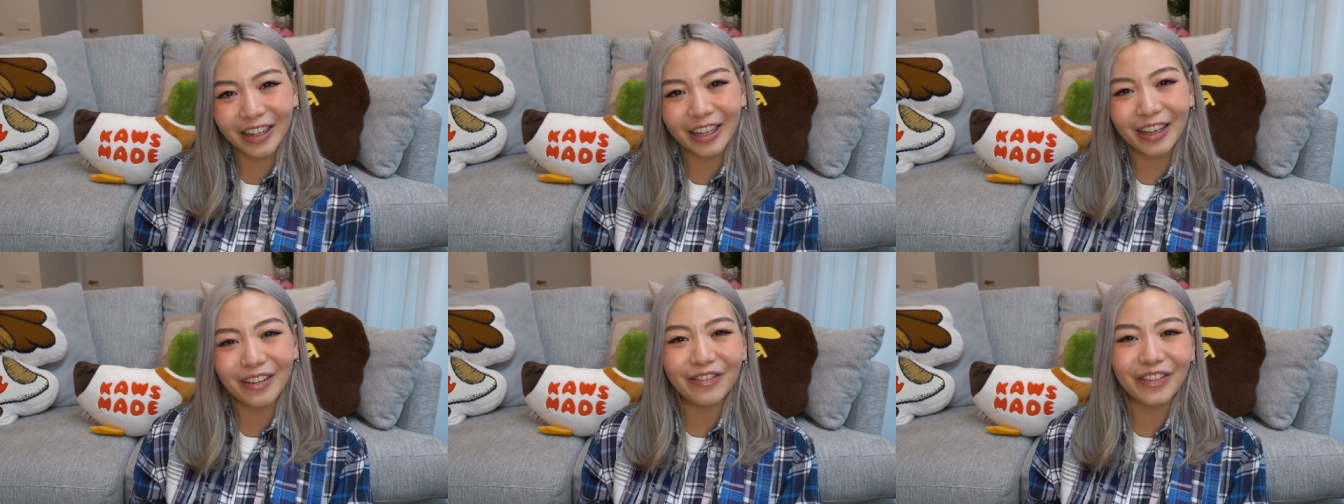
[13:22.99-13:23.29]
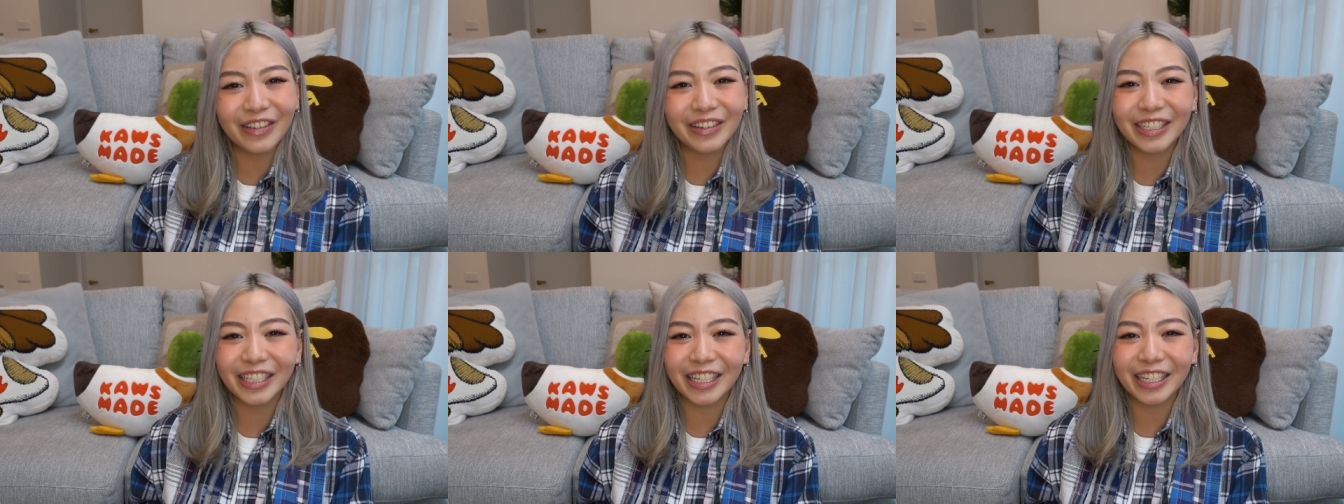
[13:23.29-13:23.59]
If
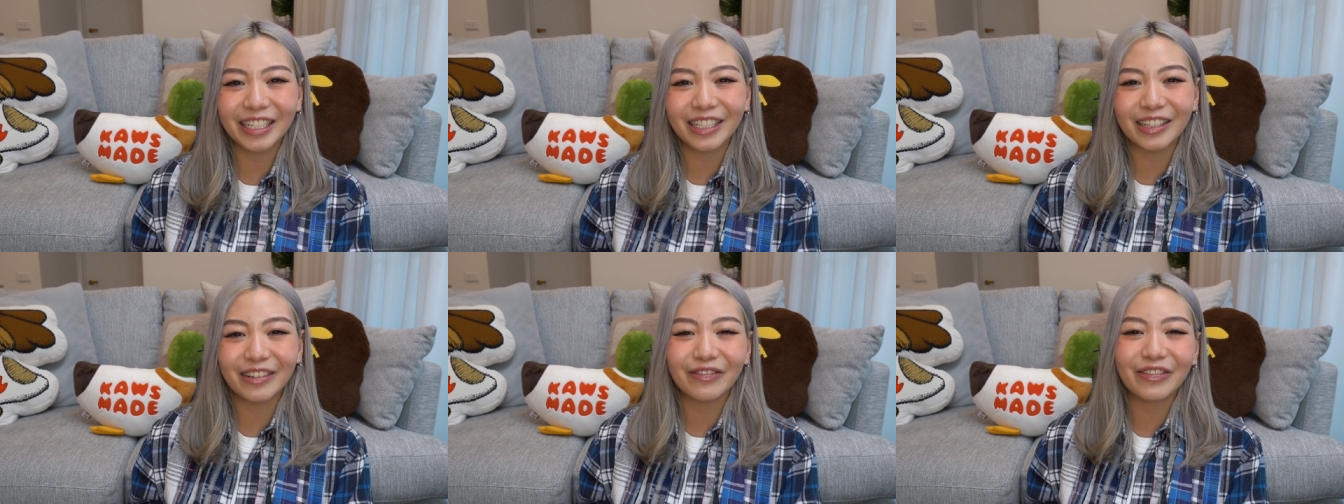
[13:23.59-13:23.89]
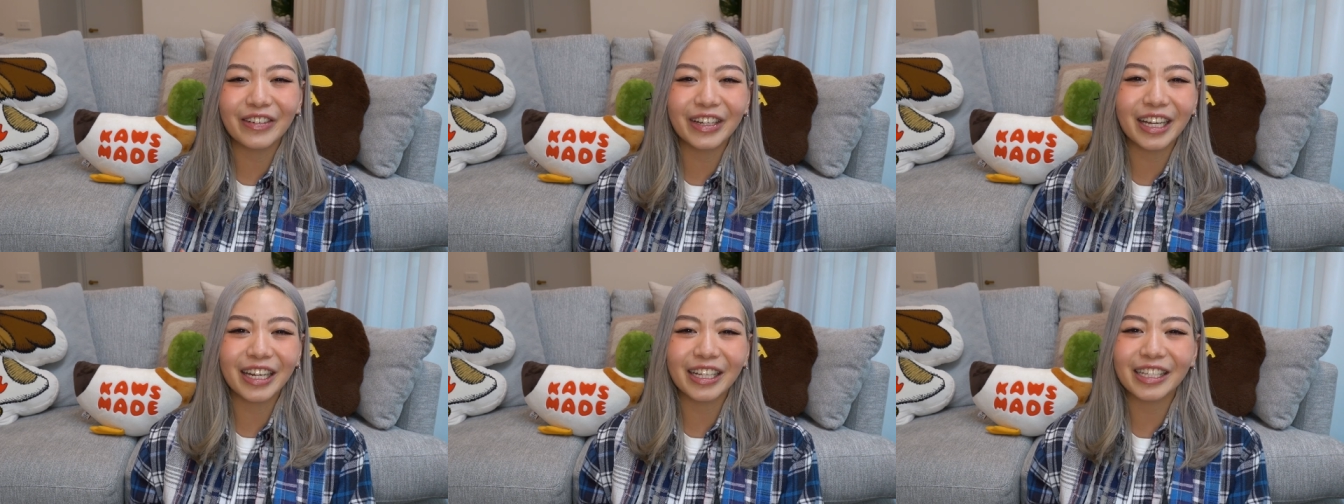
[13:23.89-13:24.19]
you did, don't
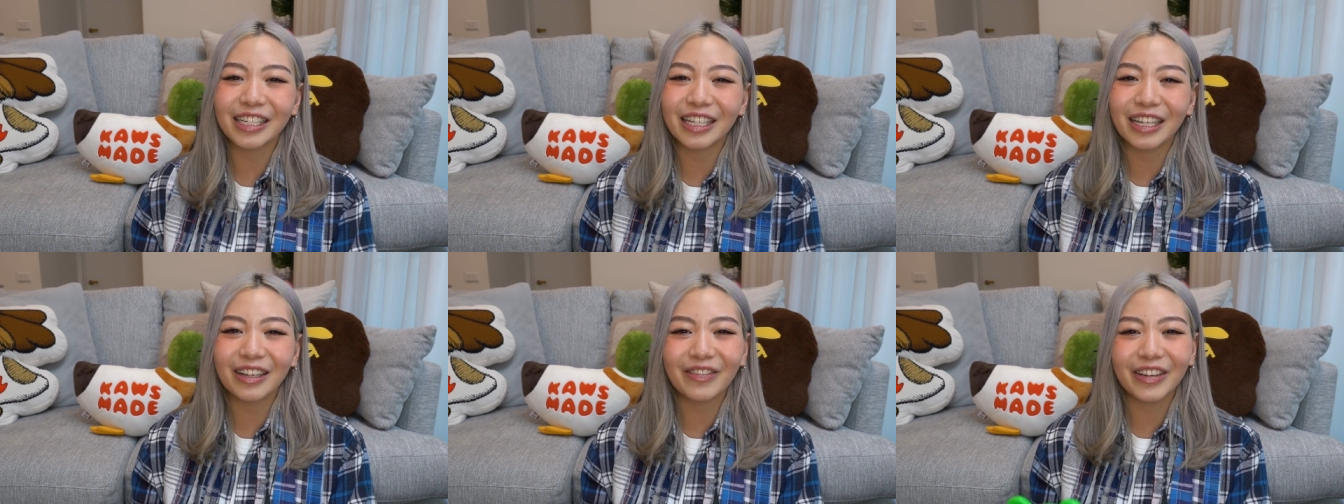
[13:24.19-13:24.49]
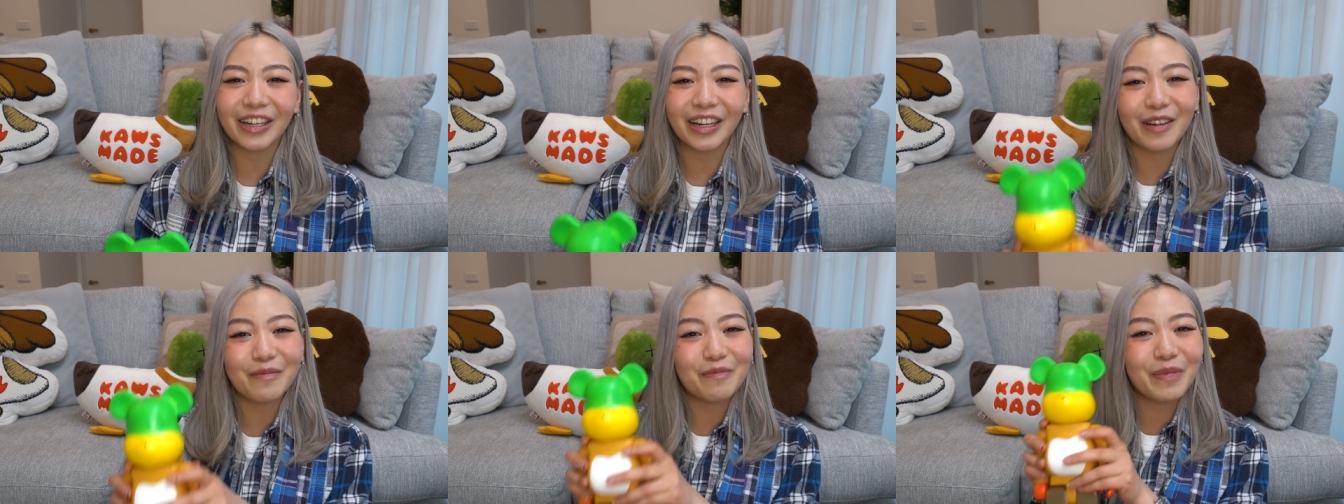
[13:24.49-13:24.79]
forget to give
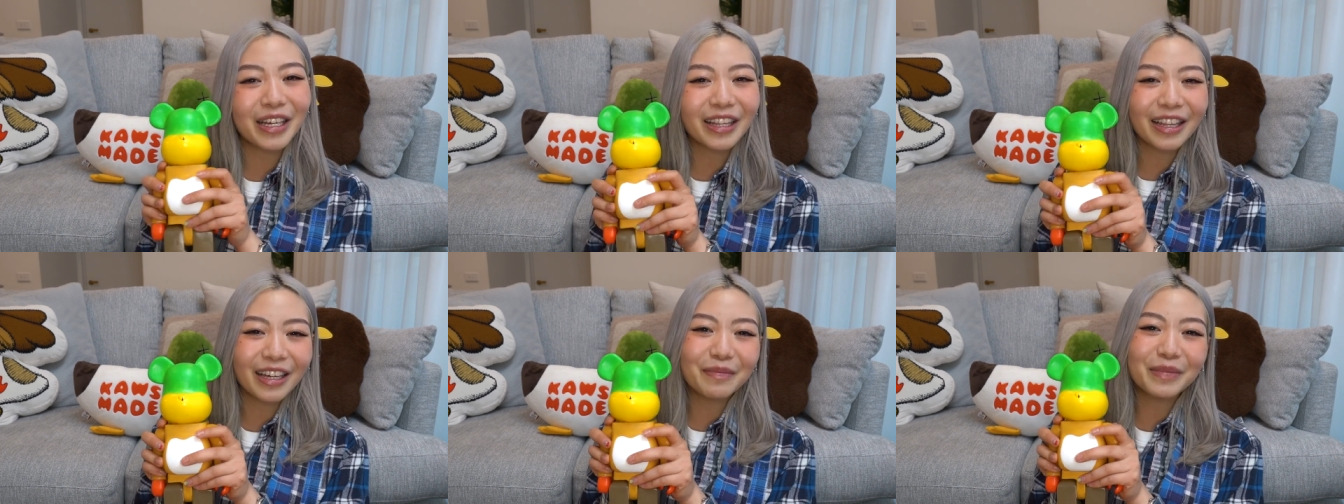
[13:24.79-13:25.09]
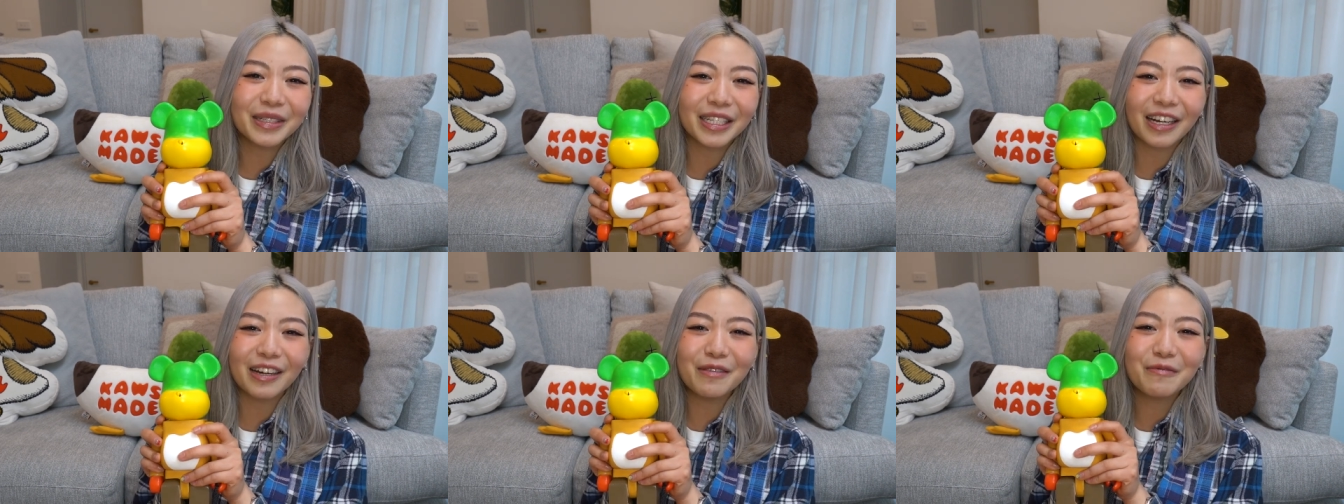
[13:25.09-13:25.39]
it a big
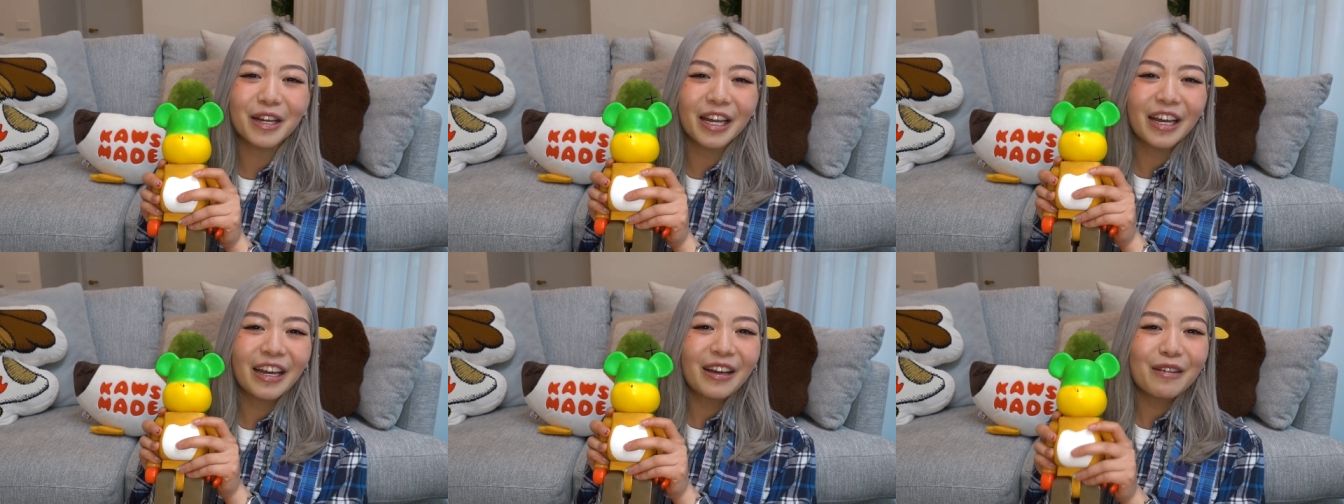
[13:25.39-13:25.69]
thumbs up.